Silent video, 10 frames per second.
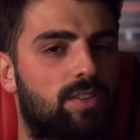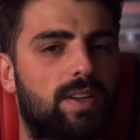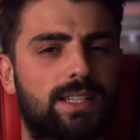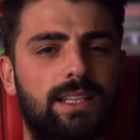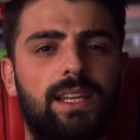
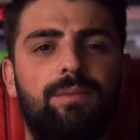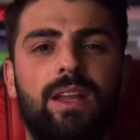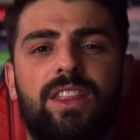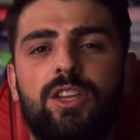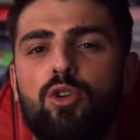Physically,
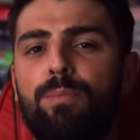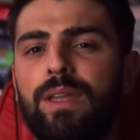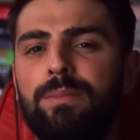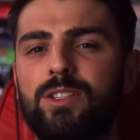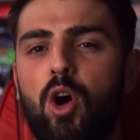the new
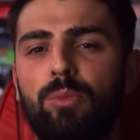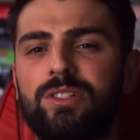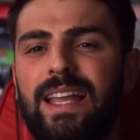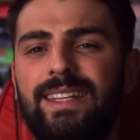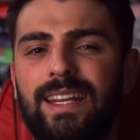Beam is
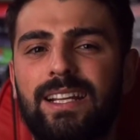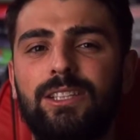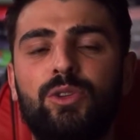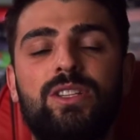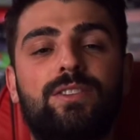almost
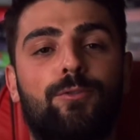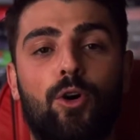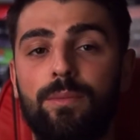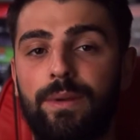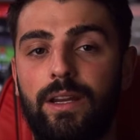identical to its
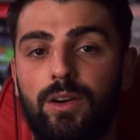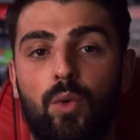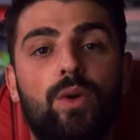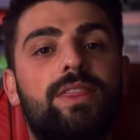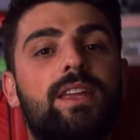forebear
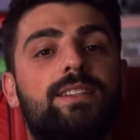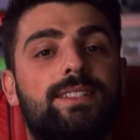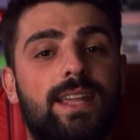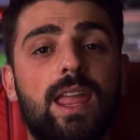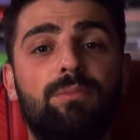with the
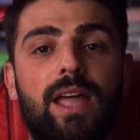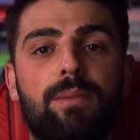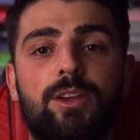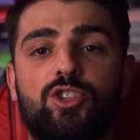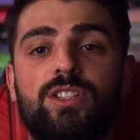same
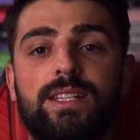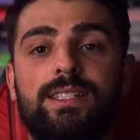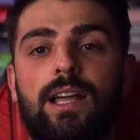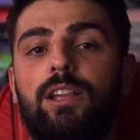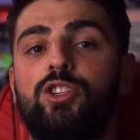dimensions and
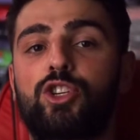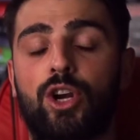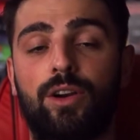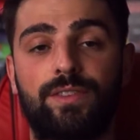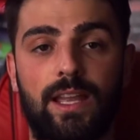stylish
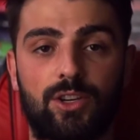curved